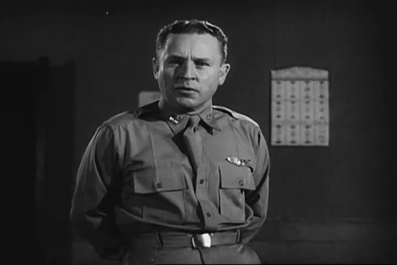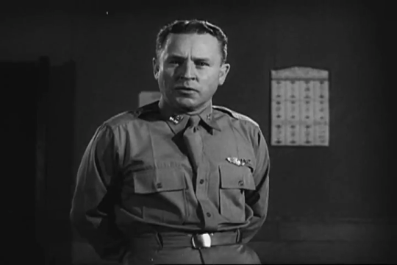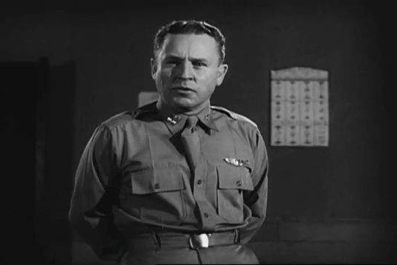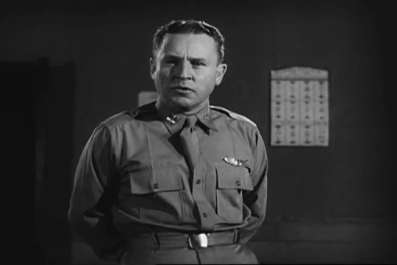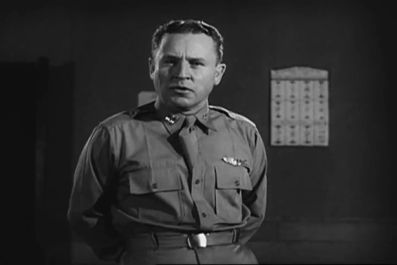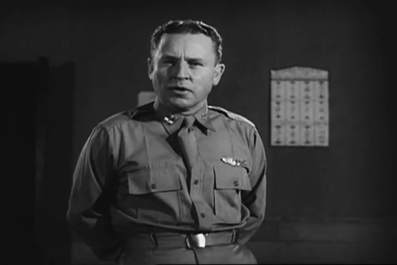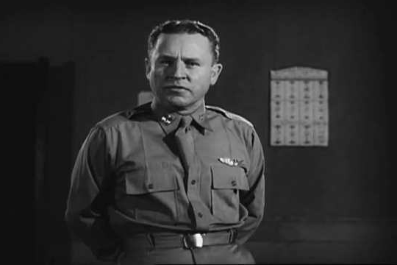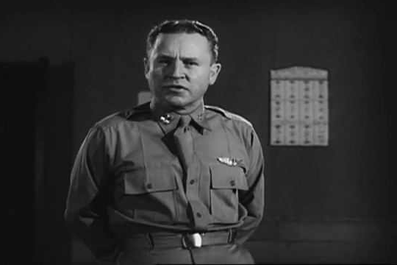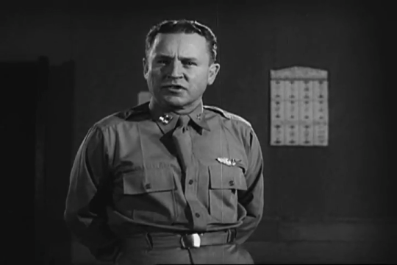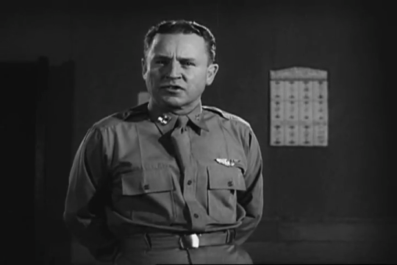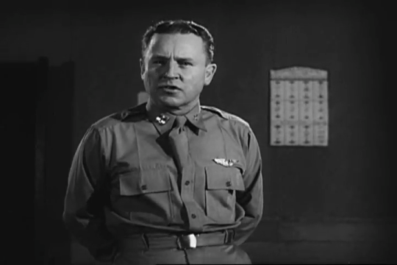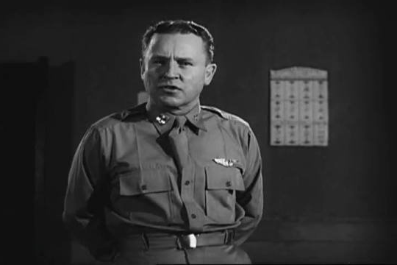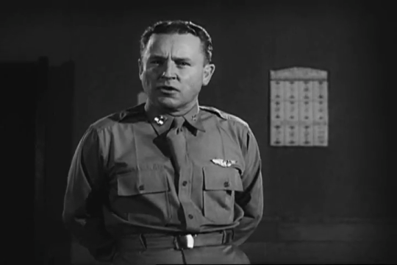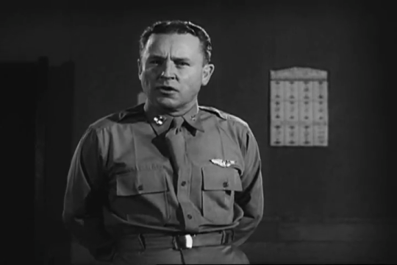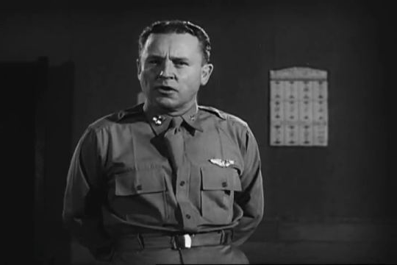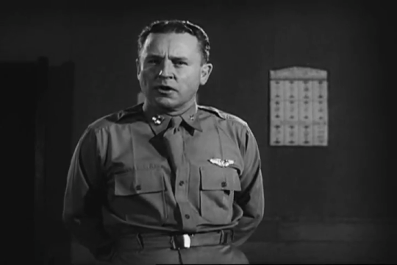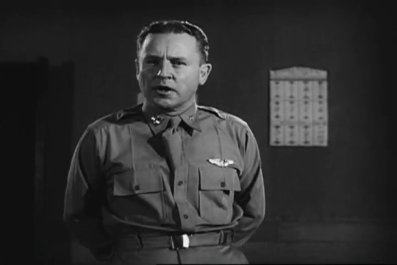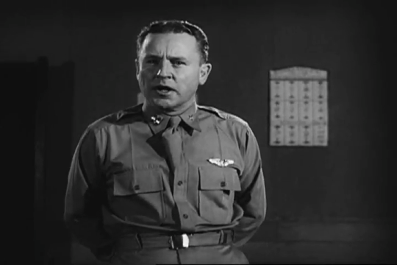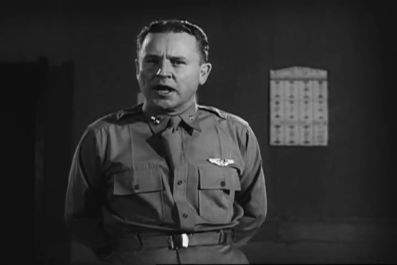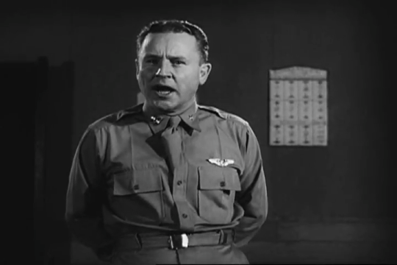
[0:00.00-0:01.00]
when you have
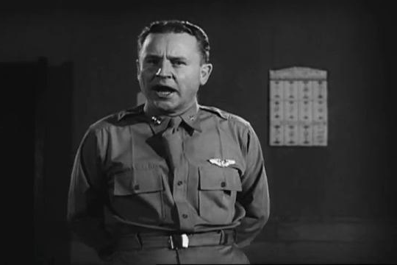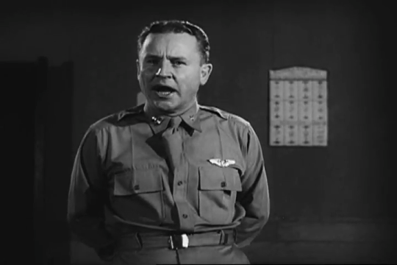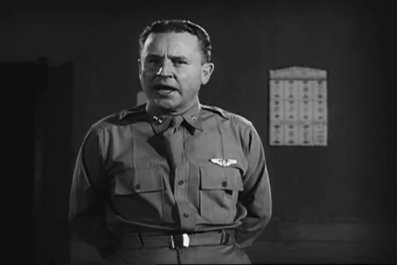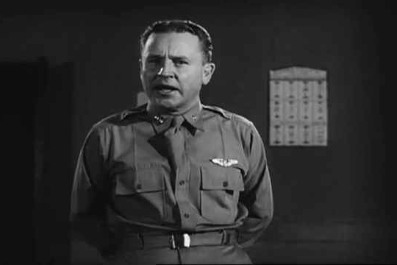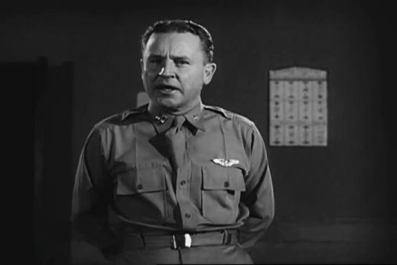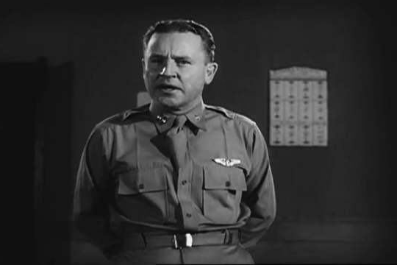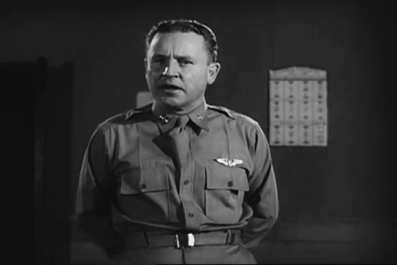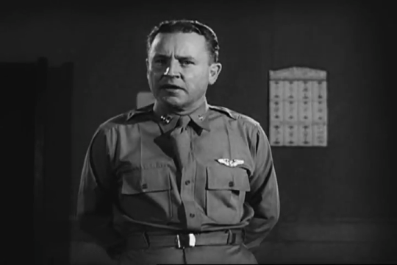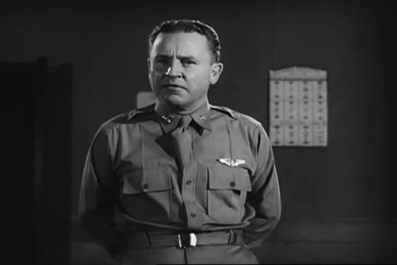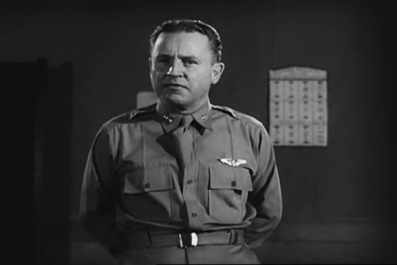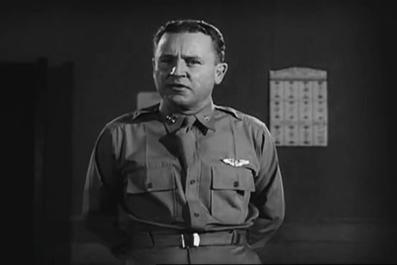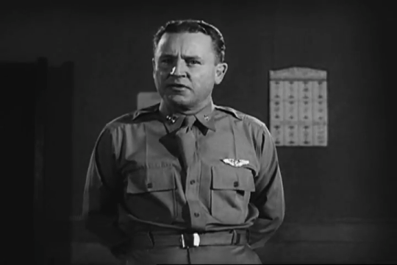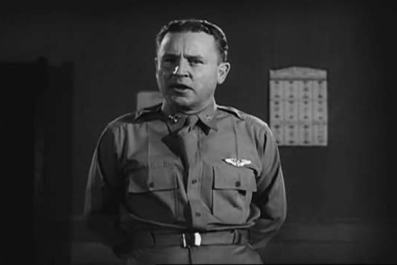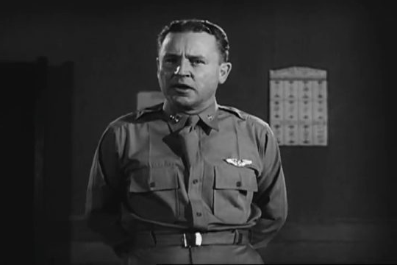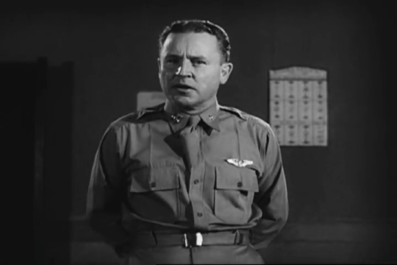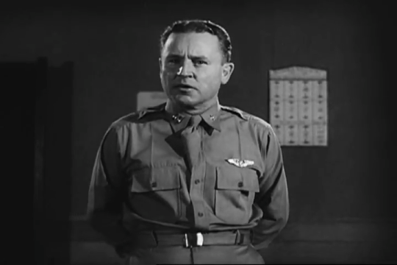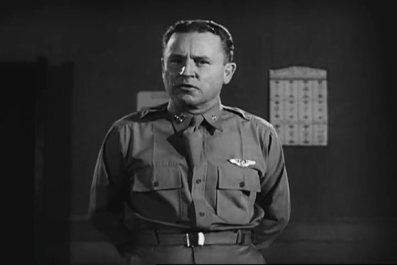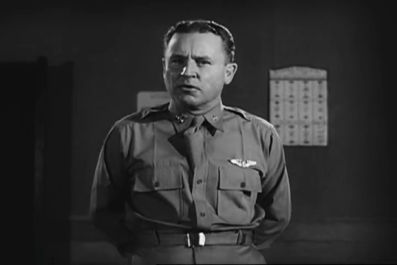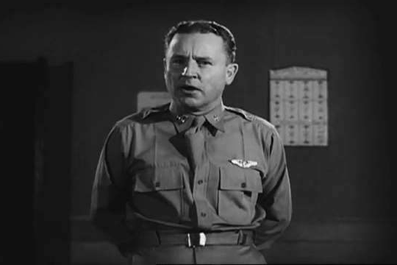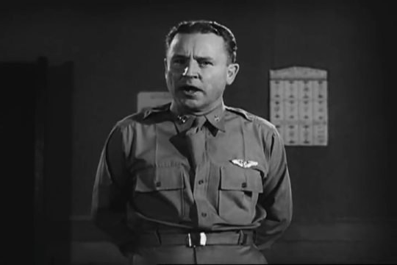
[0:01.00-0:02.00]
scored high enough
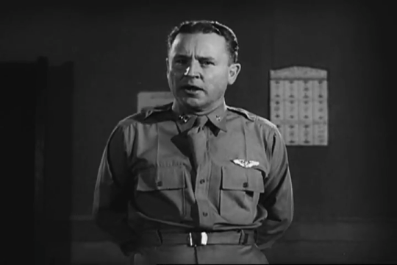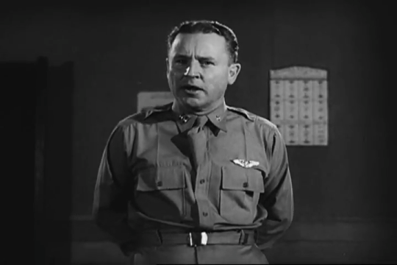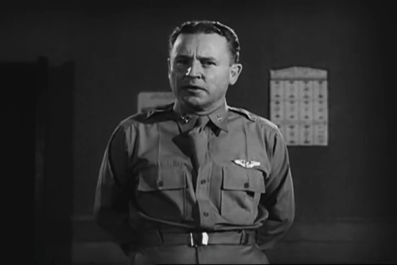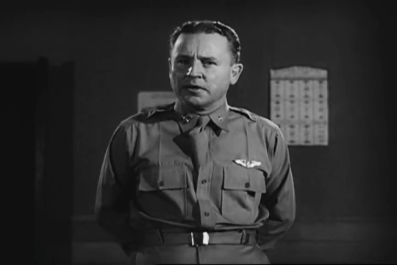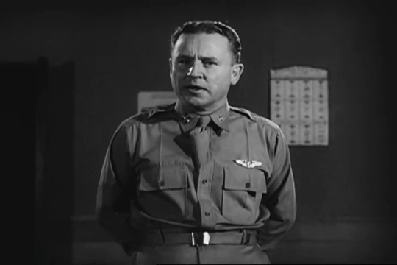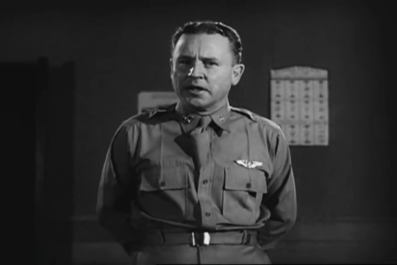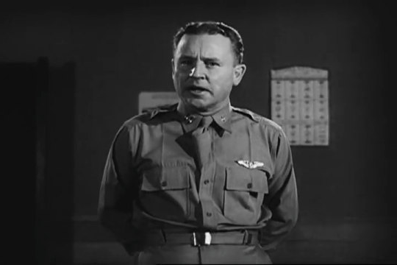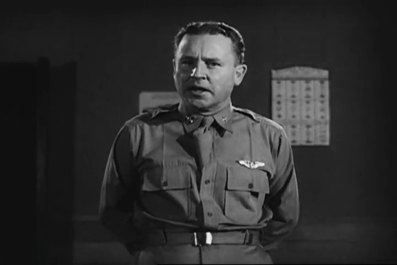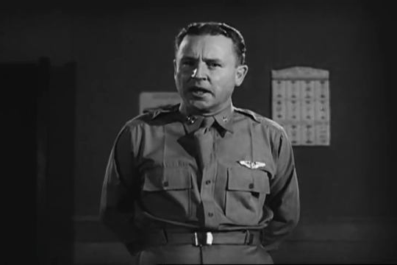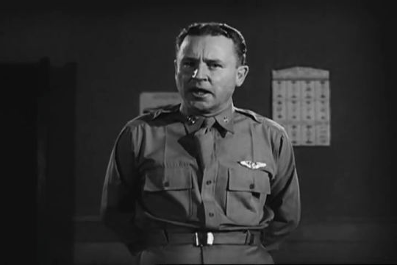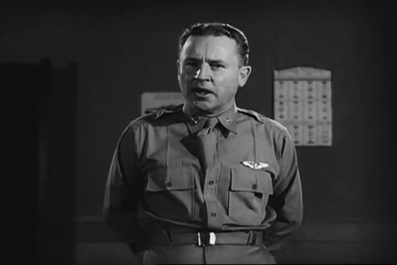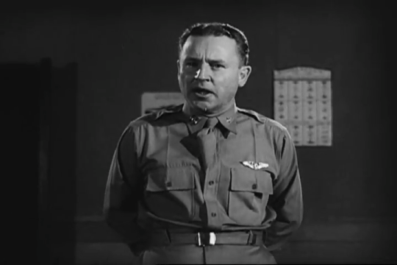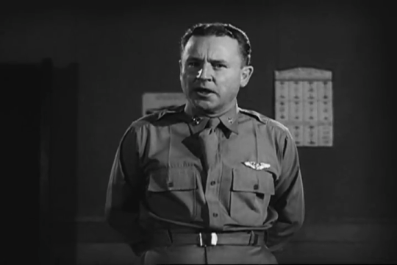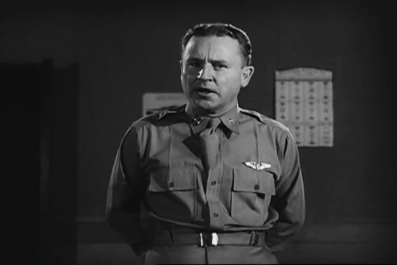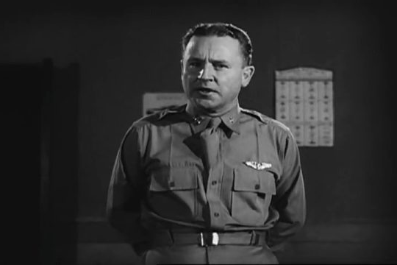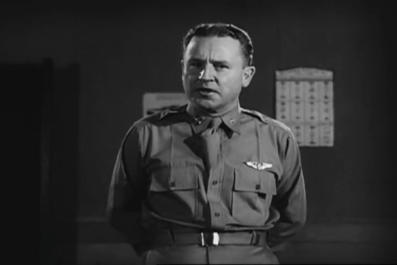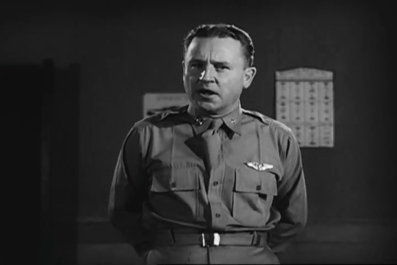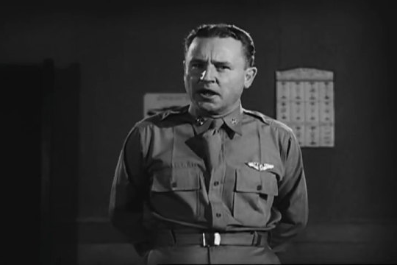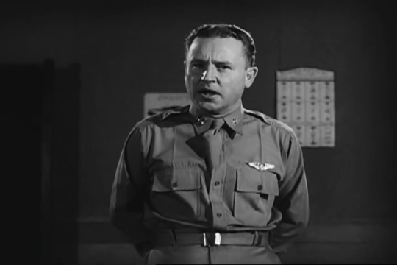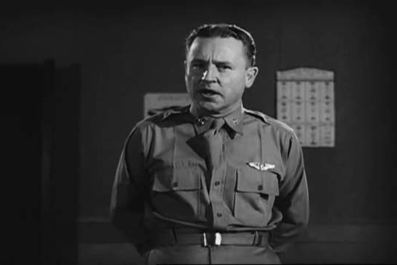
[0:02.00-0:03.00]
on ground and
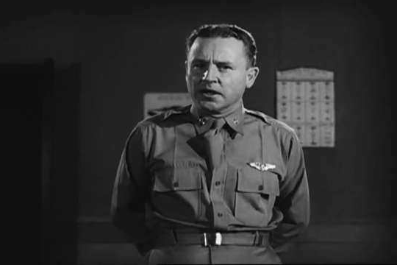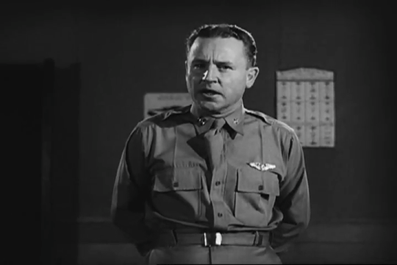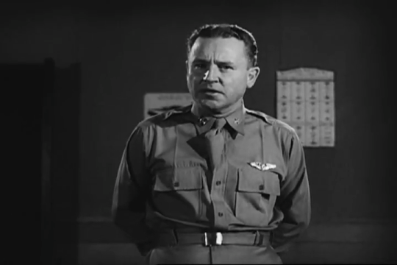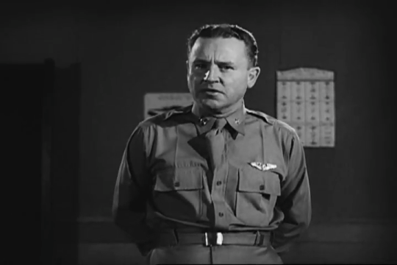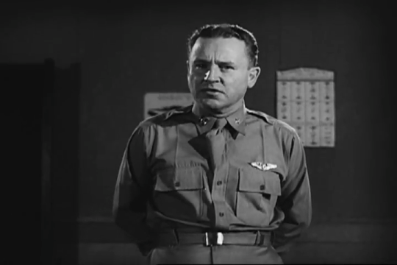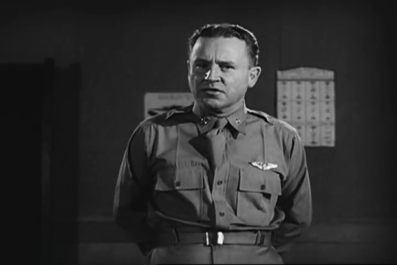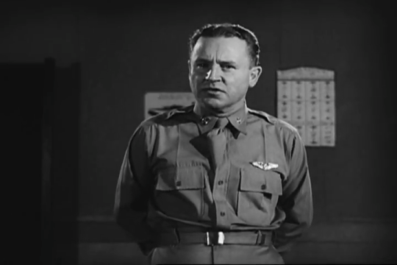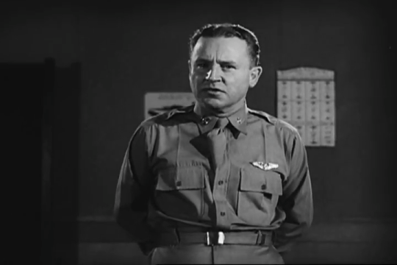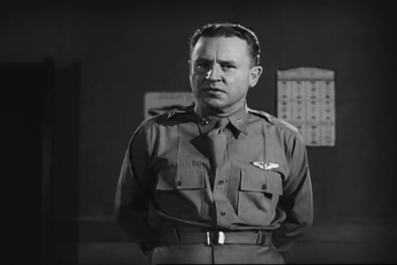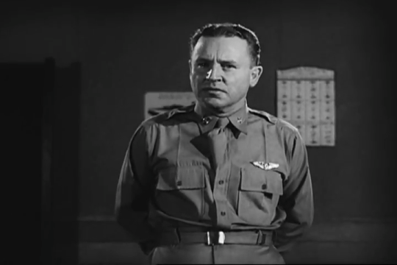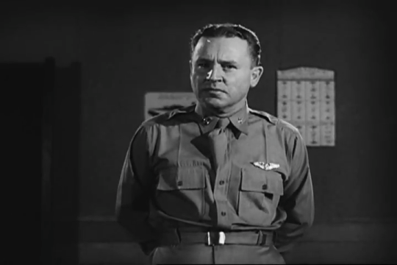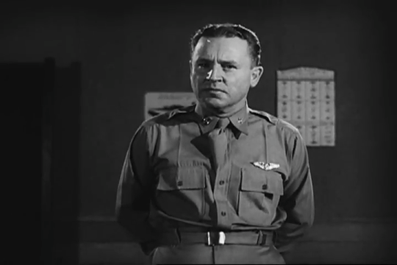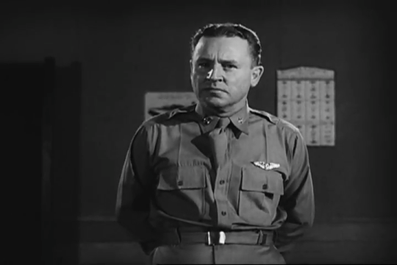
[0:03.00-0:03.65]
air targets,